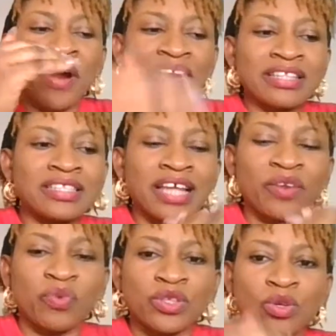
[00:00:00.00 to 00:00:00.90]

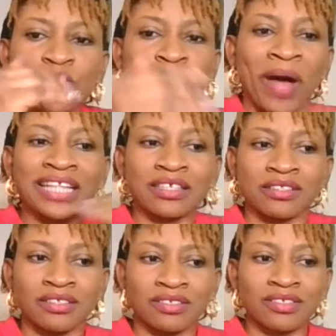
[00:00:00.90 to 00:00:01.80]
parented with those
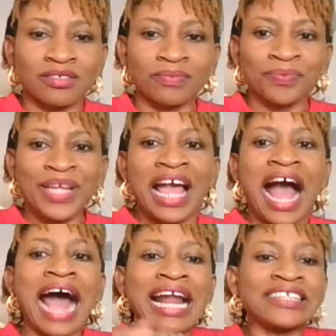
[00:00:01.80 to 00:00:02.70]
patterns.
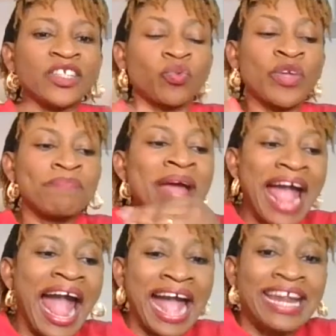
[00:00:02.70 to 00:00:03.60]
And as it with
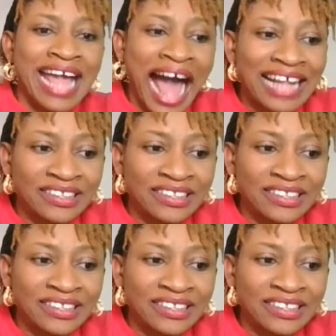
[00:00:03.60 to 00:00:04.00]
many